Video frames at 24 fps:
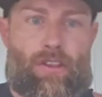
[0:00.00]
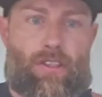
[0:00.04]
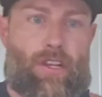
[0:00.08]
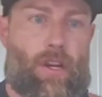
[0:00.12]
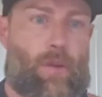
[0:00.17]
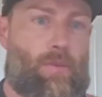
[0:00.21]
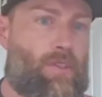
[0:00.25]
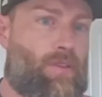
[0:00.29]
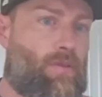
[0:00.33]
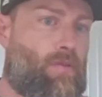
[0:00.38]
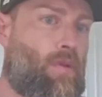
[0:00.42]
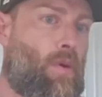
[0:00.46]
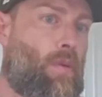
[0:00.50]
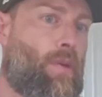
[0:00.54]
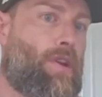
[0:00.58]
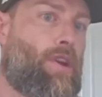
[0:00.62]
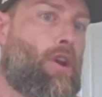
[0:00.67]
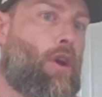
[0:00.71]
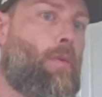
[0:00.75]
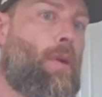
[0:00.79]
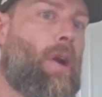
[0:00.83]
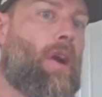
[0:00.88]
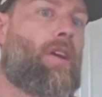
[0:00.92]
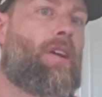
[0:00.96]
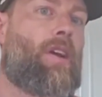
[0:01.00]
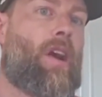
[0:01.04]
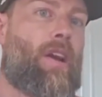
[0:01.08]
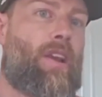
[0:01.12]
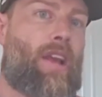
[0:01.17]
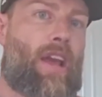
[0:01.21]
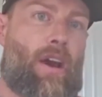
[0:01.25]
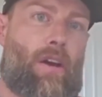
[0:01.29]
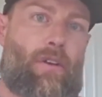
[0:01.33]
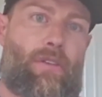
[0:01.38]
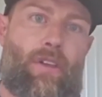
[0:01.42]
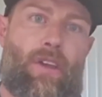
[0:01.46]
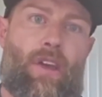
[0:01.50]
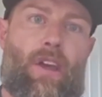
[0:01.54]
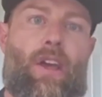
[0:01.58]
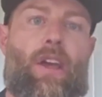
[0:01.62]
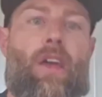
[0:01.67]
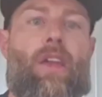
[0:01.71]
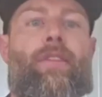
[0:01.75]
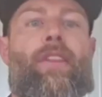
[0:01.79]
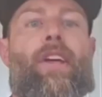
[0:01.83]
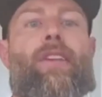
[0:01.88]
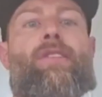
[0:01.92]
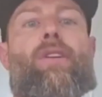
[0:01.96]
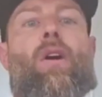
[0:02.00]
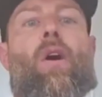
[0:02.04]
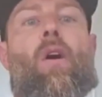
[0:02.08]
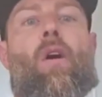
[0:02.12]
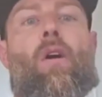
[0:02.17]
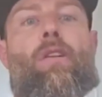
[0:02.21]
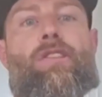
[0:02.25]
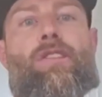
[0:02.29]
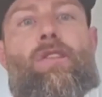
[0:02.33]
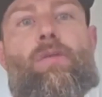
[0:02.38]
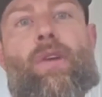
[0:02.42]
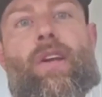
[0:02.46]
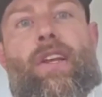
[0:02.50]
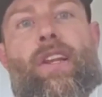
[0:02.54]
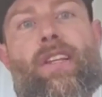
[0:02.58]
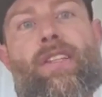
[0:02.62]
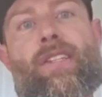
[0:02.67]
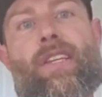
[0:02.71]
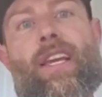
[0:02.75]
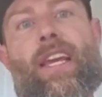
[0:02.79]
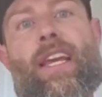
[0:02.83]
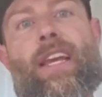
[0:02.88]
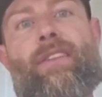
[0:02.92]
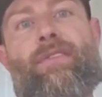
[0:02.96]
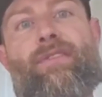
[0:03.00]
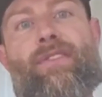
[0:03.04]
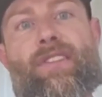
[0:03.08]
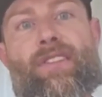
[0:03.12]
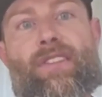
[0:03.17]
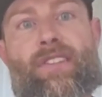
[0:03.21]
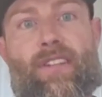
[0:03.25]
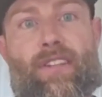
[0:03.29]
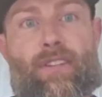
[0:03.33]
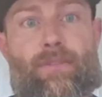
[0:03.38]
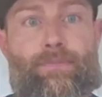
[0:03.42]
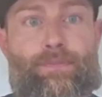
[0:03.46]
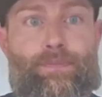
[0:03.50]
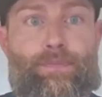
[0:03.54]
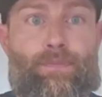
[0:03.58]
In terms of what we know about gut health, that's also in its infancy.